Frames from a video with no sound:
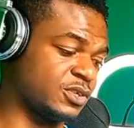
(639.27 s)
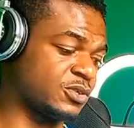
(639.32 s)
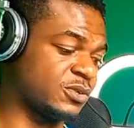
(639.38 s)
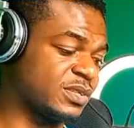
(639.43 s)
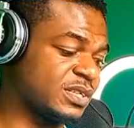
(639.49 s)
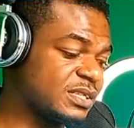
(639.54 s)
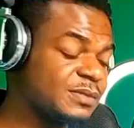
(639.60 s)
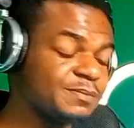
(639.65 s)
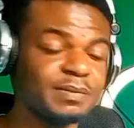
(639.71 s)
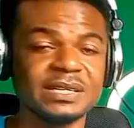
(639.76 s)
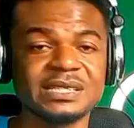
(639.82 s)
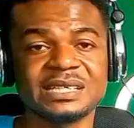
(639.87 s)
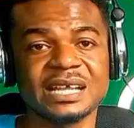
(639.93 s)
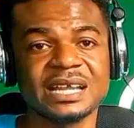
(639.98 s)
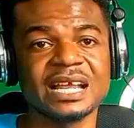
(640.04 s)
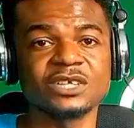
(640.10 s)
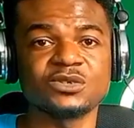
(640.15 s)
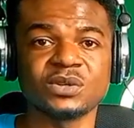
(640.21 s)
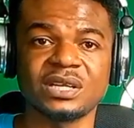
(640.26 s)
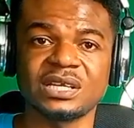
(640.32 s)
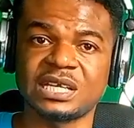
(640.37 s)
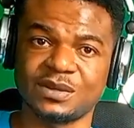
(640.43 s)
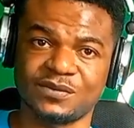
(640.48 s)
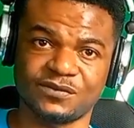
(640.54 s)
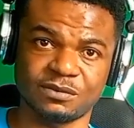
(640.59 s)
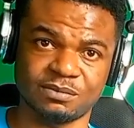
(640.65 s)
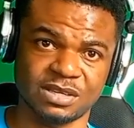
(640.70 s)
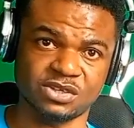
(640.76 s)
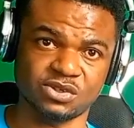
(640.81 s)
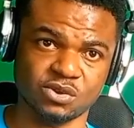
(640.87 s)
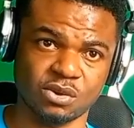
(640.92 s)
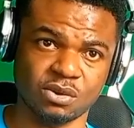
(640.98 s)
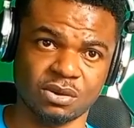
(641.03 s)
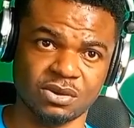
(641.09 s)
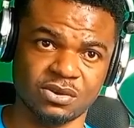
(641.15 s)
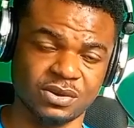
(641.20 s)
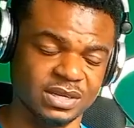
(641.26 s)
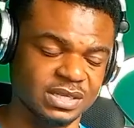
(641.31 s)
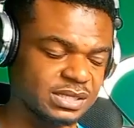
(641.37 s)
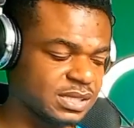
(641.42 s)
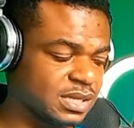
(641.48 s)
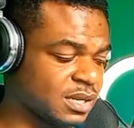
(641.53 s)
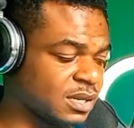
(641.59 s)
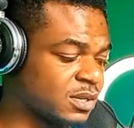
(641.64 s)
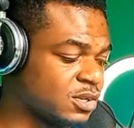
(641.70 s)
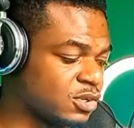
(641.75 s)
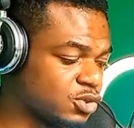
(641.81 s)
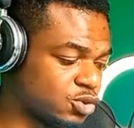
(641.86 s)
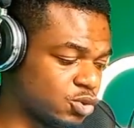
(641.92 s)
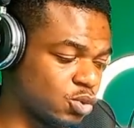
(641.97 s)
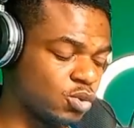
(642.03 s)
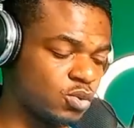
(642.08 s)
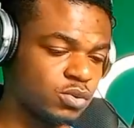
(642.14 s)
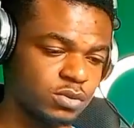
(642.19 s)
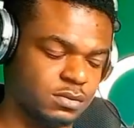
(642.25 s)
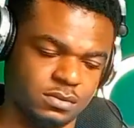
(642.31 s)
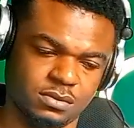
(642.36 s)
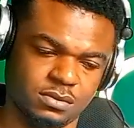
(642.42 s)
this bass line actually came from the song. You understand? So